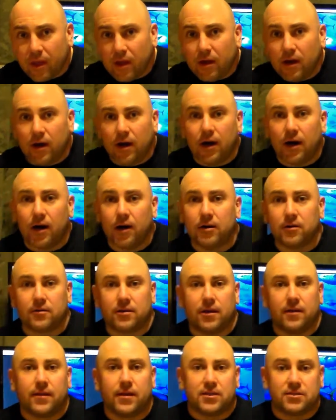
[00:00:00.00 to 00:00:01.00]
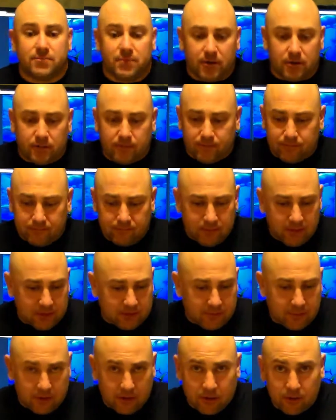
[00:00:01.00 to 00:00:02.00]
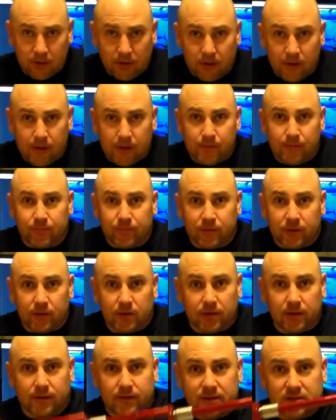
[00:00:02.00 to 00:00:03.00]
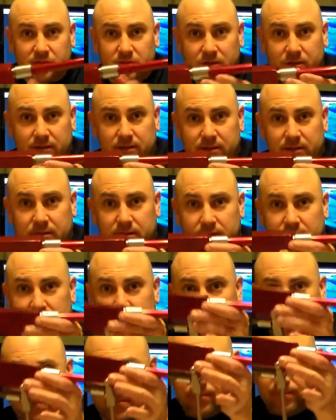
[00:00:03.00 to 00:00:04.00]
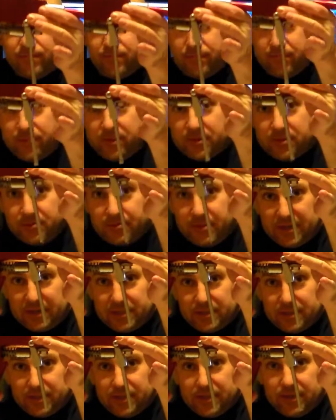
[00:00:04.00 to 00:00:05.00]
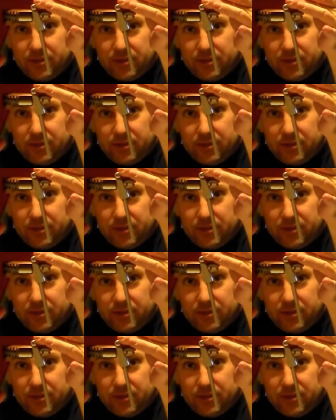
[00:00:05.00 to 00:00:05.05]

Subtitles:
Okay, that's better. Much better. Okay, this basically